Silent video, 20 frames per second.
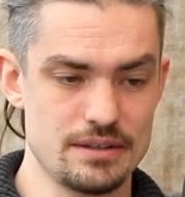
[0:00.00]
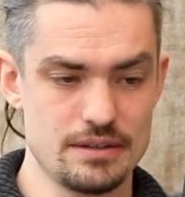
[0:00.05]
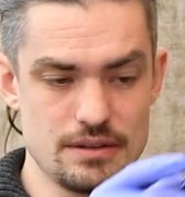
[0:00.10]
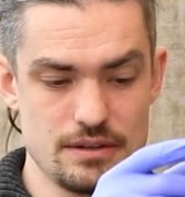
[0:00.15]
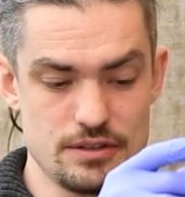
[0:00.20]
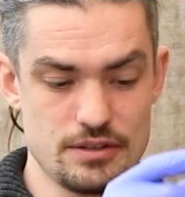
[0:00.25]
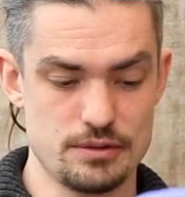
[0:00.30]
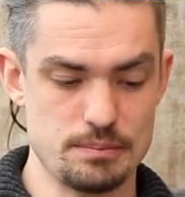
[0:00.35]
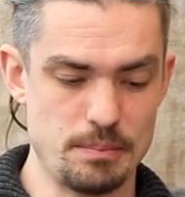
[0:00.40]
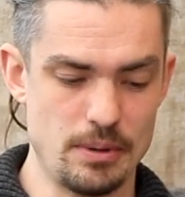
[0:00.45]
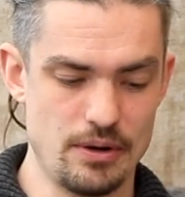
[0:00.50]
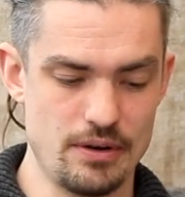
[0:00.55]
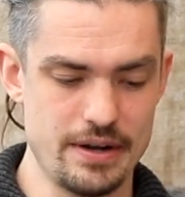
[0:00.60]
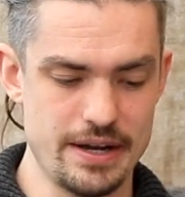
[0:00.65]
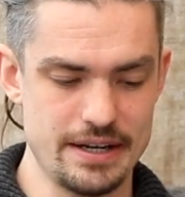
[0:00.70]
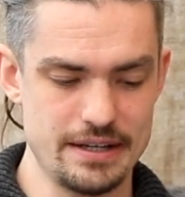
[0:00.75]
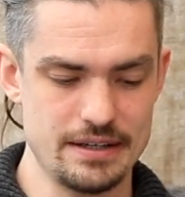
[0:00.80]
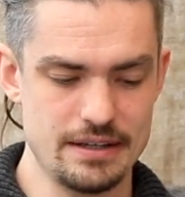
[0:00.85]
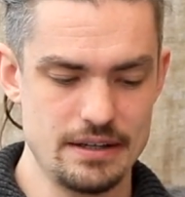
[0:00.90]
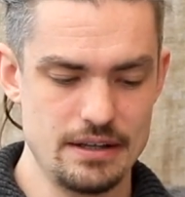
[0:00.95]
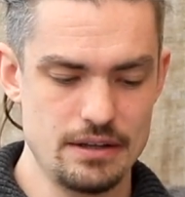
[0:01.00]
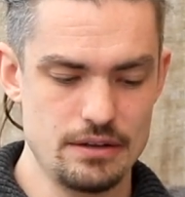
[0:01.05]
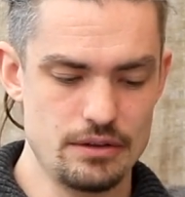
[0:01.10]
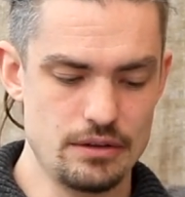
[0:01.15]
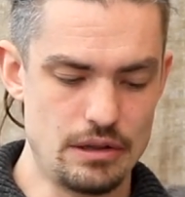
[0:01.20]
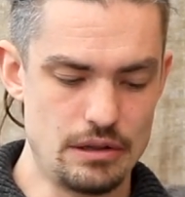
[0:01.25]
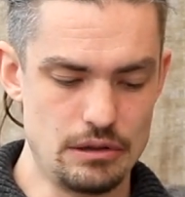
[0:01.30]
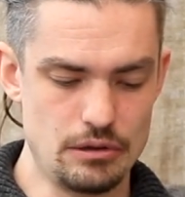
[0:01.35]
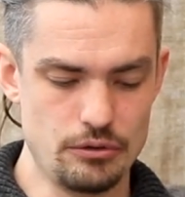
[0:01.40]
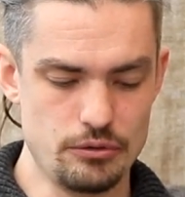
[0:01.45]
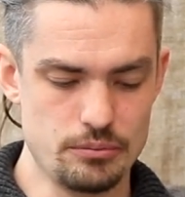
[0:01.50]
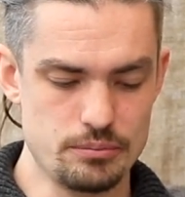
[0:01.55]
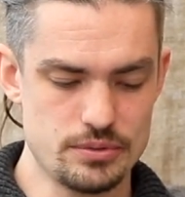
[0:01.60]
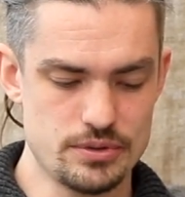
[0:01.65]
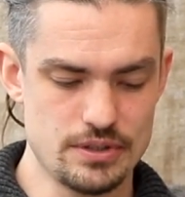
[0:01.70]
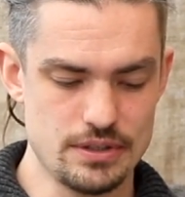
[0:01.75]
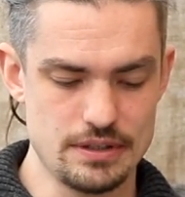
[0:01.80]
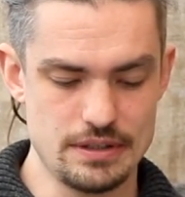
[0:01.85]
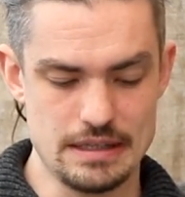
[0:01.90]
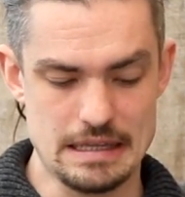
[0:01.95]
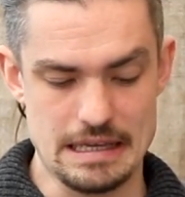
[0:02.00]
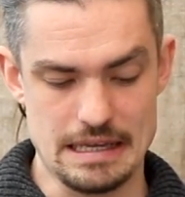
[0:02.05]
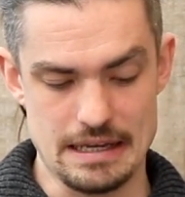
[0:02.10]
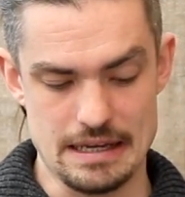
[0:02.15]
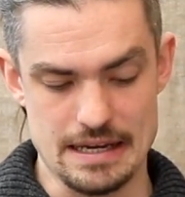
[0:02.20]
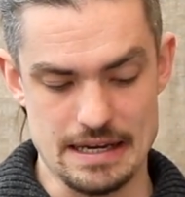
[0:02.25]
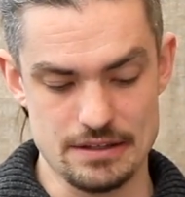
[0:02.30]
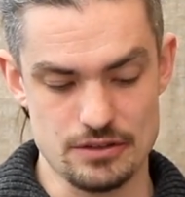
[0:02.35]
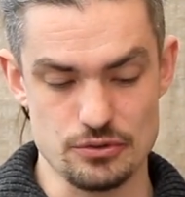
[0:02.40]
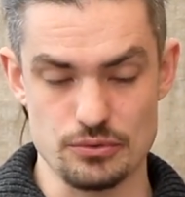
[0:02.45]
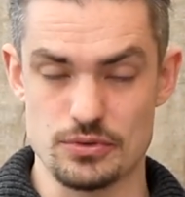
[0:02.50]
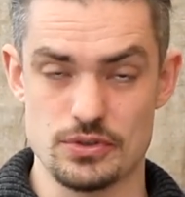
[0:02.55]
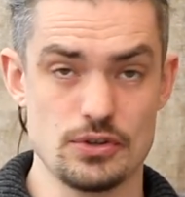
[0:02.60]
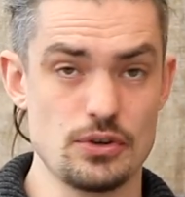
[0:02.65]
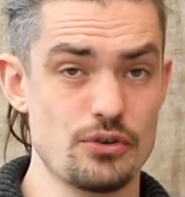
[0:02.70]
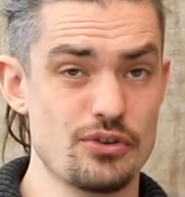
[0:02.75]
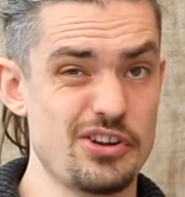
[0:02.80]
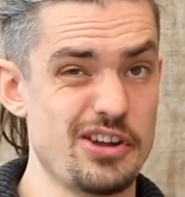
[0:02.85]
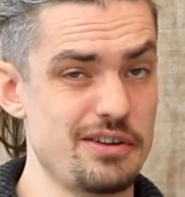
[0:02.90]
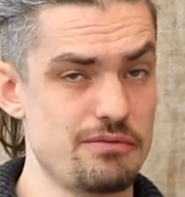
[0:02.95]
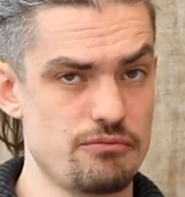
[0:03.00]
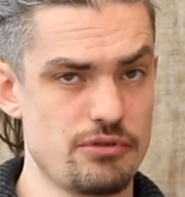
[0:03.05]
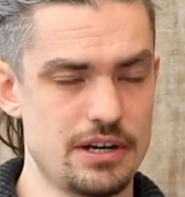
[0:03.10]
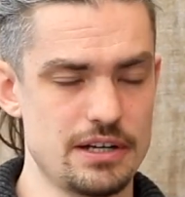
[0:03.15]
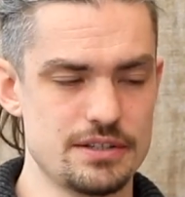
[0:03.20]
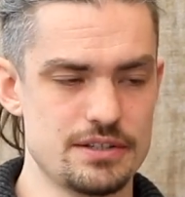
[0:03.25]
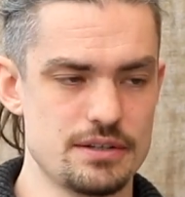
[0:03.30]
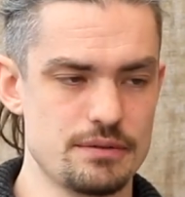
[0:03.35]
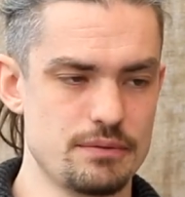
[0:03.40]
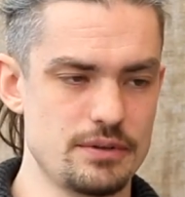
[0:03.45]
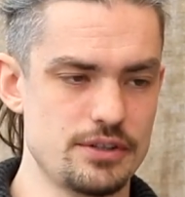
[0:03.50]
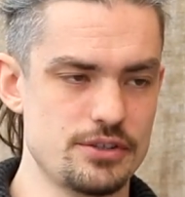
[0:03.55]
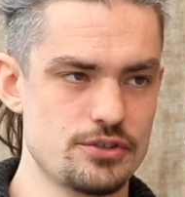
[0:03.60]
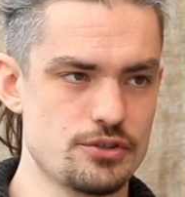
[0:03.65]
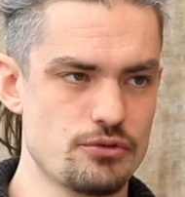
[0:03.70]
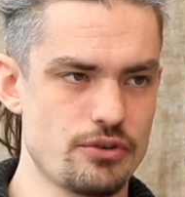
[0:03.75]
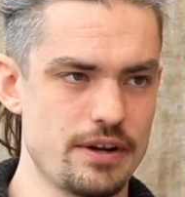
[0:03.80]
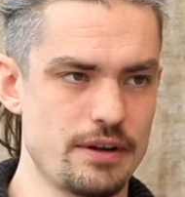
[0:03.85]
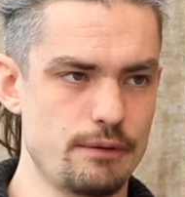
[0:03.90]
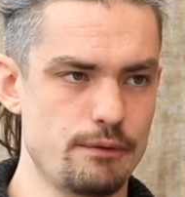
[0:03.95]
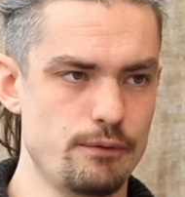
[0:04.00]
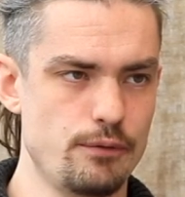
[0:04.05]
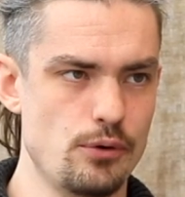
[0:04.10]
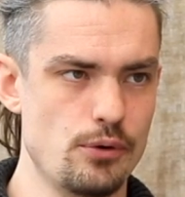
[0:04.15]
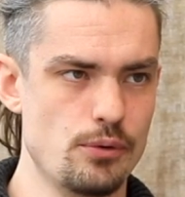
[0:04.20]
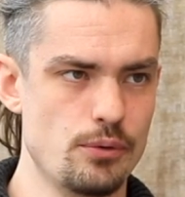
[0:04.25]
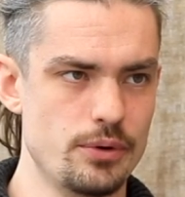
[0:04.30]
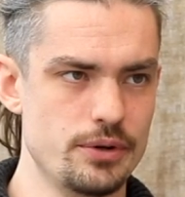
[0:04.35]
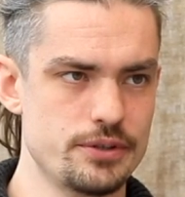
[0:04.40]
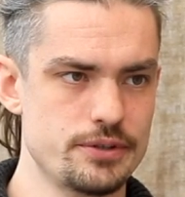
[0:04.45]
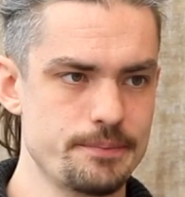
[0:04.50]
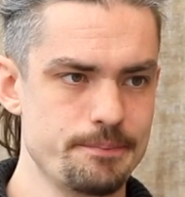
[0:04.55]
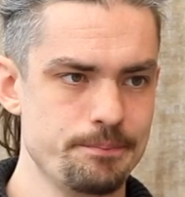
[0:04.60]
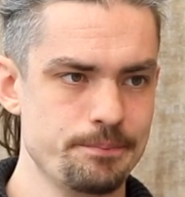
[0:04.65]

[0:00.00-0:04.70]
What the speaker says: The spine, the loops and the actual socket, relatively straightforward.